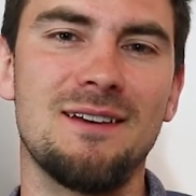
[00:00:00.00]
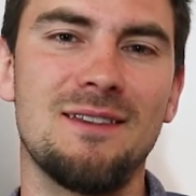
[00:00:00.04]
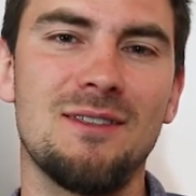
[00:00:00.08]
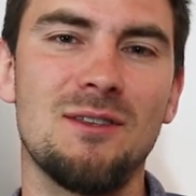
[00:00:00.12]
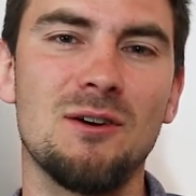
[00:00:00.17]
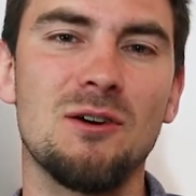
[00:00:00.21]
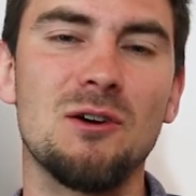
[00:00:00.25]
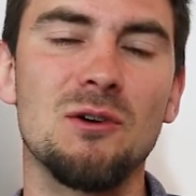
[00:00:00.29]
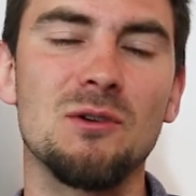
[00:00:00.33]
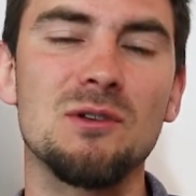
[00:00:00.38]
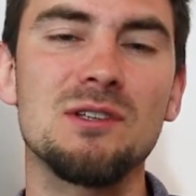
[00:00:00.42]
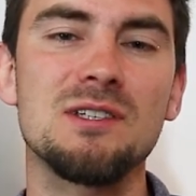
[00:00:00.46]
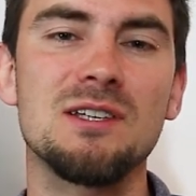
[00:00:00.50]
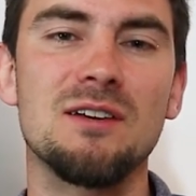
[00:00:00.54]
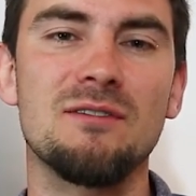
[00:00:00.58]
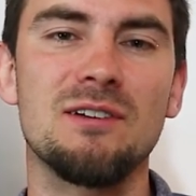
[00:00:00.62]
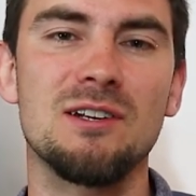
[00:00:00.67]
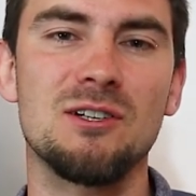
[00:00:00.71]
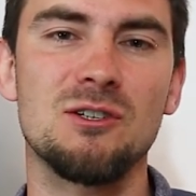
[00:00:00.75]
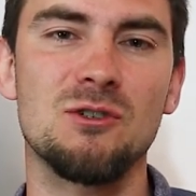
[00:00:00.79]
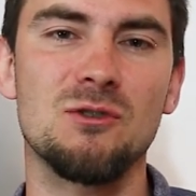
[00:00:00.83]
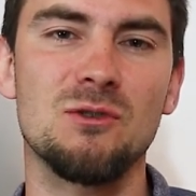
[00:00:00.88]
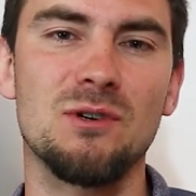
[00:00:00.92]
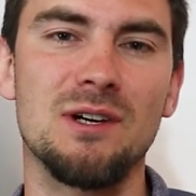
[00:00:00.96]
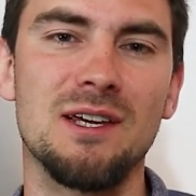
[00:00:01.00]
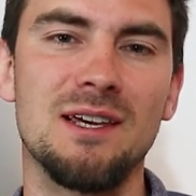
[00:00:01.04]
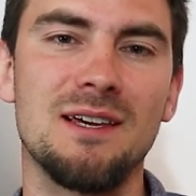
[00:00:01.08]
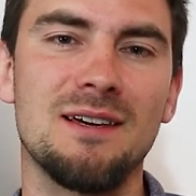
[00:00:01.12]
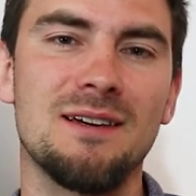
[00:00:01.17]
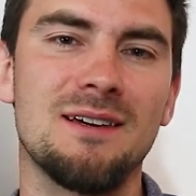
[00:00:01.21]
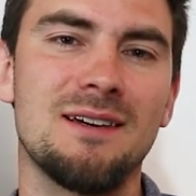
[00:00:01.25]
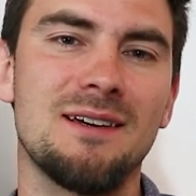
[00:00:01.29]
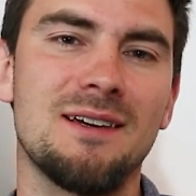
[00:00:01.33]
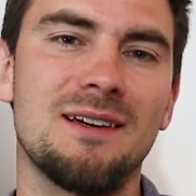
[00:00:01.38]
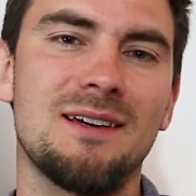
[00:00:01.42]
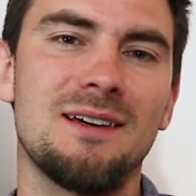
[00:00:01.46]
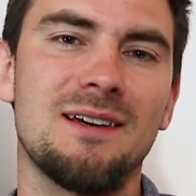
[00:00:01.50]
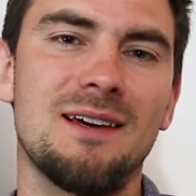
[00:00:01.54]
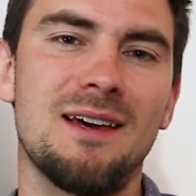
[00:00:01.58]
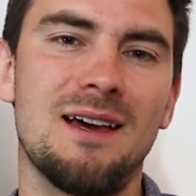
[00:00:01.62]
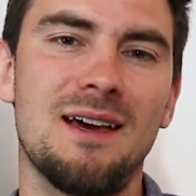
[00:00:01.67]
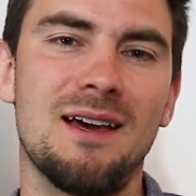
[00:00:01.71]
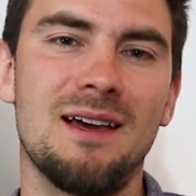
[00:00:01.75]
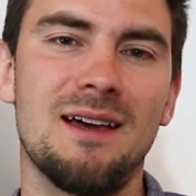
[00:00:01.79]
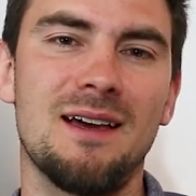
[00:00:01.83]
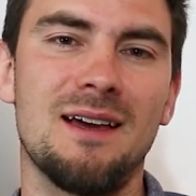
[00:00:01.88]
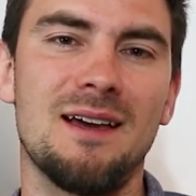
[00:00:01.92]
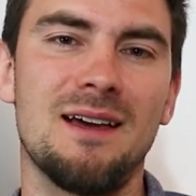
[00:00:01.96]
the conservatory
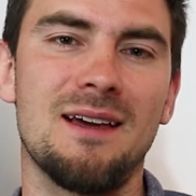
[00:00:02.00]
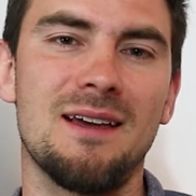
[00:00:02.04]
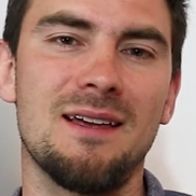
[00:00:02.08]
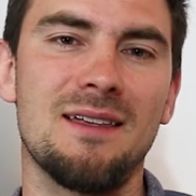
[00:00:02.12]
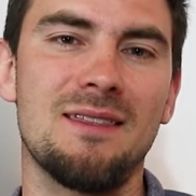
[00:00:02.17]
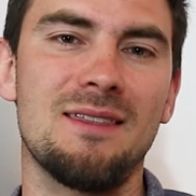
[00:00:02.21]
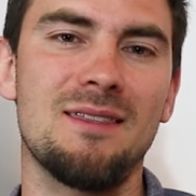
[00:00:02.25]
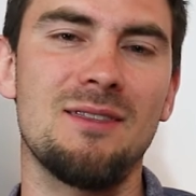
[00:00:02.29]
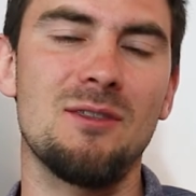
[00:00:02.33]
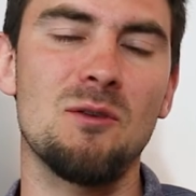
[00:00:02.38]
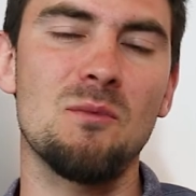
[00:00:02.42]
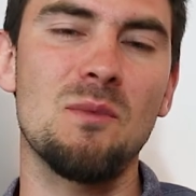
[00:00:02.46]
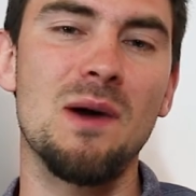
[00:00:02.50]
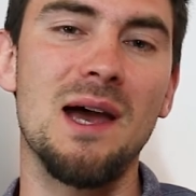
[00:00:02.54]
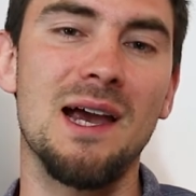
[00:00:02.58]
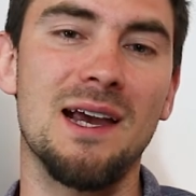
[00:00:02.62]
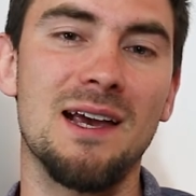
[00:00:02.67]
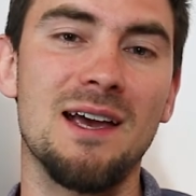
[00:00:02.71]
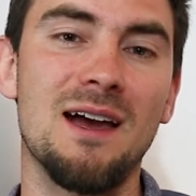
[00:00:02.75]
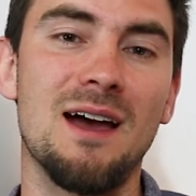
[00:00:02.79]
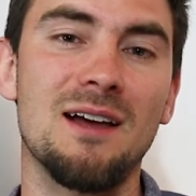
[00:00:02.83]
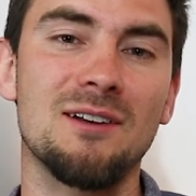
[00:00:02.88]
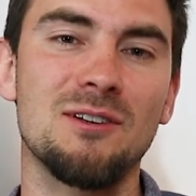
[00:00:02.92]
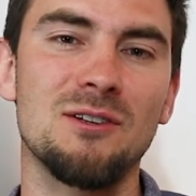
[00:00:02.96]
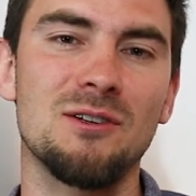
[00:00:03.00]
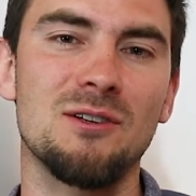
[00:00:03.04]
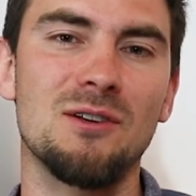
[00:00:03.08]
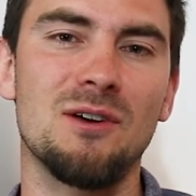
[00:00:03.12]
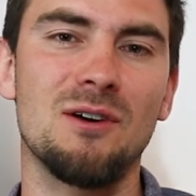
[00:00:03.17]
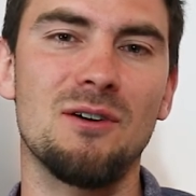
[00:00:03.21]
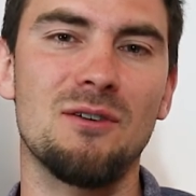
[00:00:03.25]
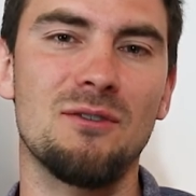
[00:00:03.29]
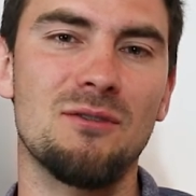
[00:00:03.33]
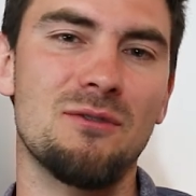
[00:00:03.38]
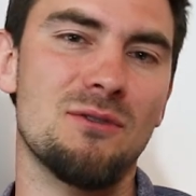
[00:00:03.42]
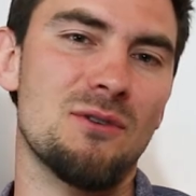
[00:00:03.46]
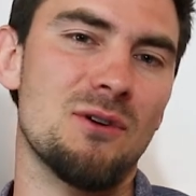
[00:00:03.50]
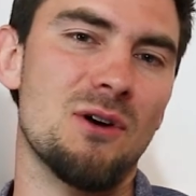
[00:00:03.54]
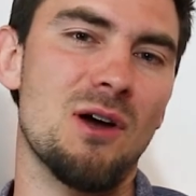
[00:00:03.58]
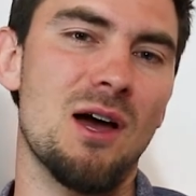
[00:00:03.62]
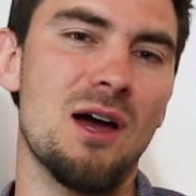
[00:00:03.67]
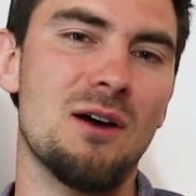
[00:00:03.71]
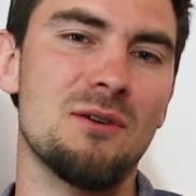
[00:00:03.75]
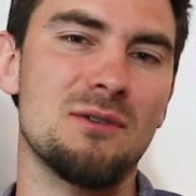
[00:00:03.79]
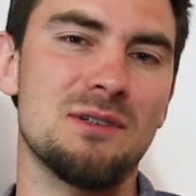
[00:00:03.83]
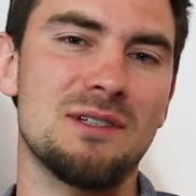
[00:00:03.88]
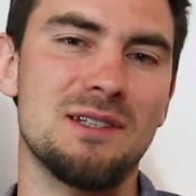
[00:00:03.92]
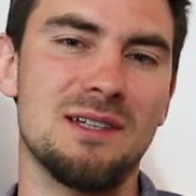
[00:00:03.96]
and the back garden of a
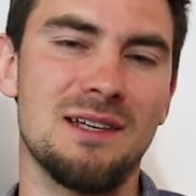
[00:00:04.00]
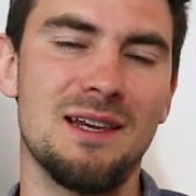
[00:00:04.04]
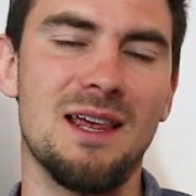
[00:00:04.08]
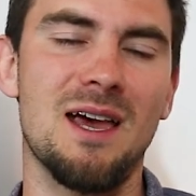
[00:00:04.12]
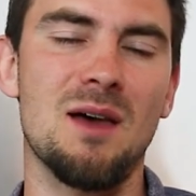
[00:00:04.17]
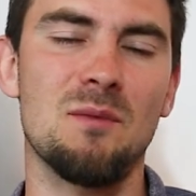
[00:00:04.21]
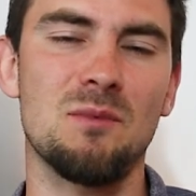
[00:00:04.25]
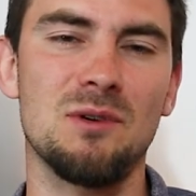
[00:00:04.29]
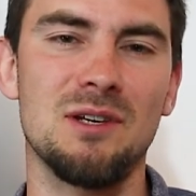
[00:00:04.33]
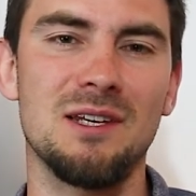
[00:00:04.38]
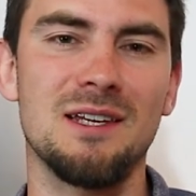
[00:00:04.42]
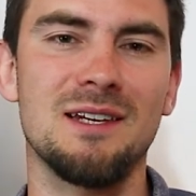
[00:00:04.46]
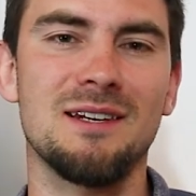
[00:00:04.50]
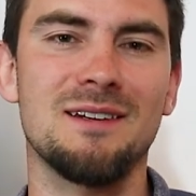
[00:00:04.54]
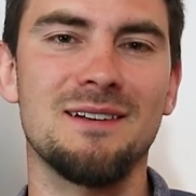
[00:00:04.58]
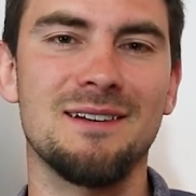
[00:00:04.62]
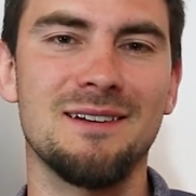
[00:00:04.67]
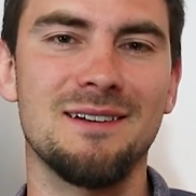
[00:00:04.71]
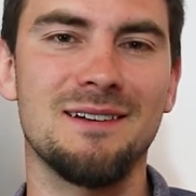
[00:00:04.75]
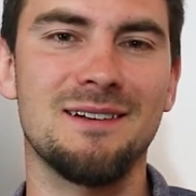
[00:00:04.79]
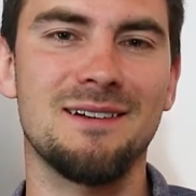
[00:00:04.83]
house in Aberdeen,